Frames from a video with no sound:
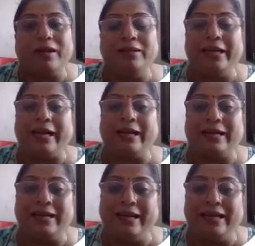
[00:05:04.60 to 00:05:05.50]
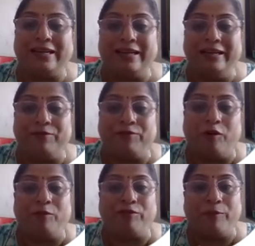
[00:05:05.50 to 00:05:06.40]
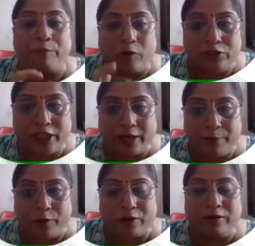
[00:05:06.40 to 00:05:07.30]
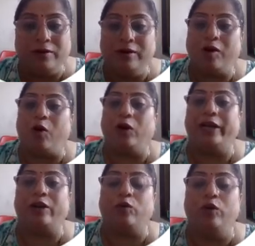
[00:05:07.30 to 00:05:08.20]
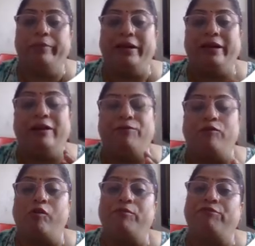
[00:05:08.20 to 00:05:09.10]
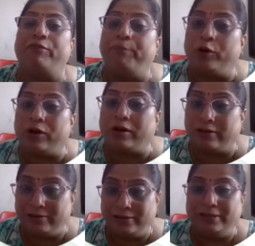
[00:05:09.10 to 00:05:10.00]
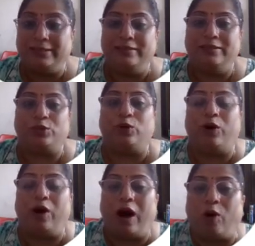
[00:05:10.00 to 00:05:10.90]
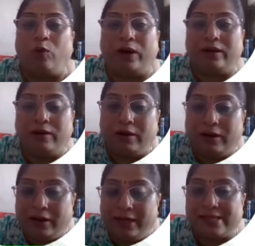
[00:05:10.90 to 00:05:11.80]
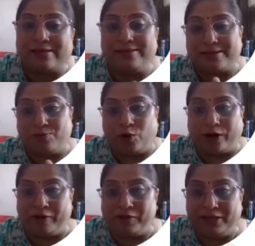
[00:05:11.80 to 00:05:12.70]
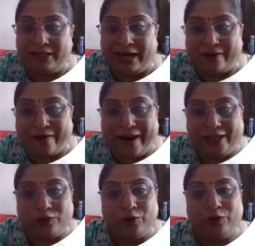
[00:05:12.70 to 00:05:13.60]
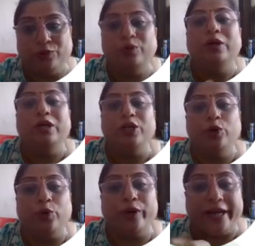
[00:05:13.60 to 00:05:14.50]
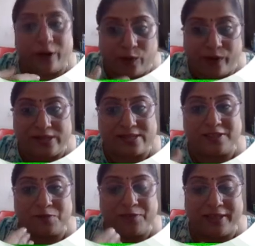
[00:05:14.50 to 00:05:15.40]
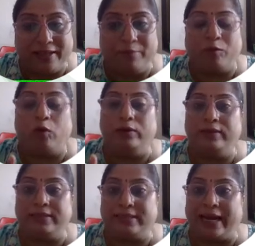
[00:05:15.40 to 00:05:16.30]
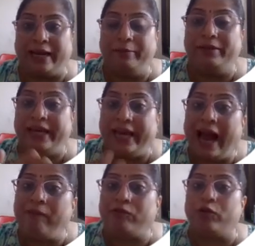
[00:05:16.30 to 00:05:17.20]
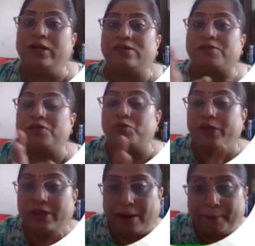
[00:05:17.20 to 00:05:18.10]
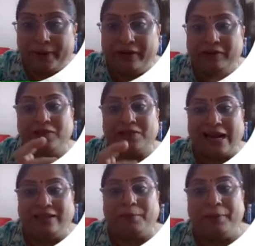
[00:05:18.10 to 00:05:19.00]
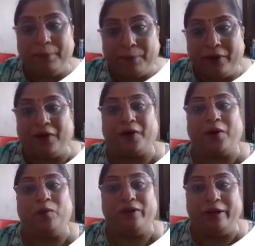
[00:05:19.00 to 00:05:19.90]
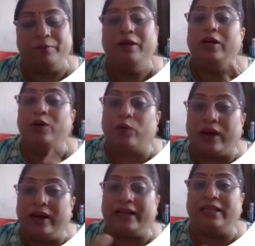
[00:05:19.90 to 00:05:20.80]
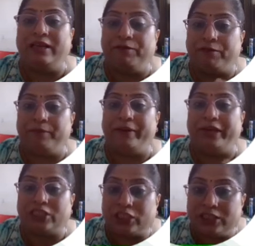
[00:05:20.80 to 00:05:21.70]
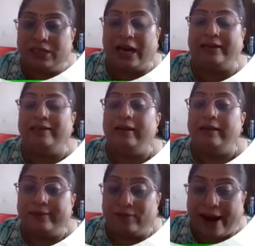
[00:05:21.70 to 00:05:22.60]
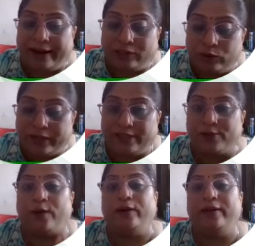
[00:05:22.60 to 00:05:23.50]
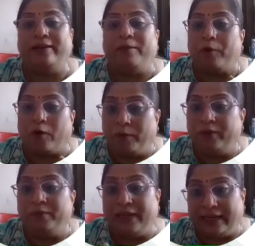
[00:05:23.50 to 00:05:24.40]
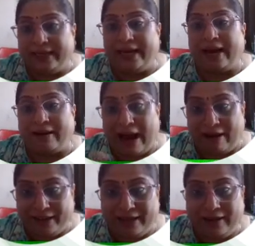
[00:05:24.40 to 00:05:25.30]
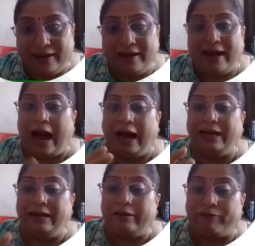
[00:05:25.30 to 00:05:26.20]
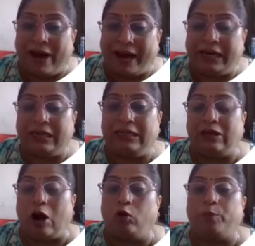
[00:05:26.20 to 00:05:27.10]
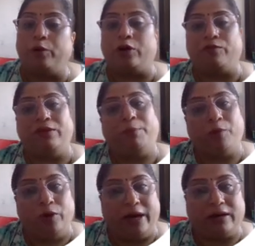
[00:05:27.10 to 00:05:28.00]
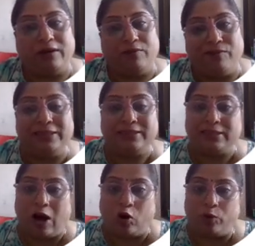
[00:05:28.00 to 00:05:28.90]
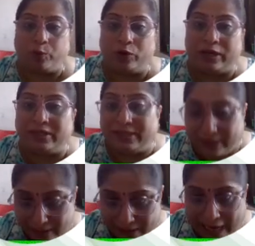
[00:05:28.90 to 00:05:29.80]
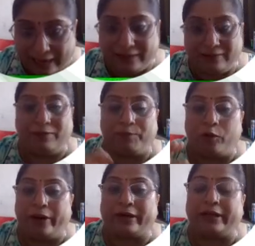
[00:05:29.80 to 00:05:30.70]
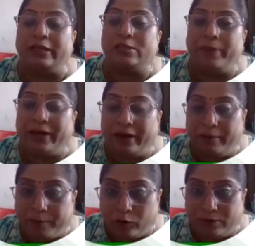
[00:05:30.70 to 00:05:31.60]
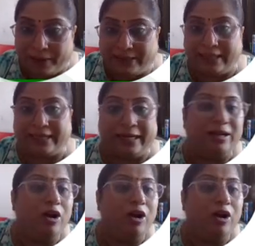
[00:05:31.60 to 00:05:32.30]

They can create in a form of a project book, or it could be in a form of a book. So how discuss whatever they are trying to do. You need to discuss with them all the time. They have to discuss with their peers and the people around them to collect the information and try to resolve the problem that they are having. And final output of the product. Once the output is done, the product is being presented,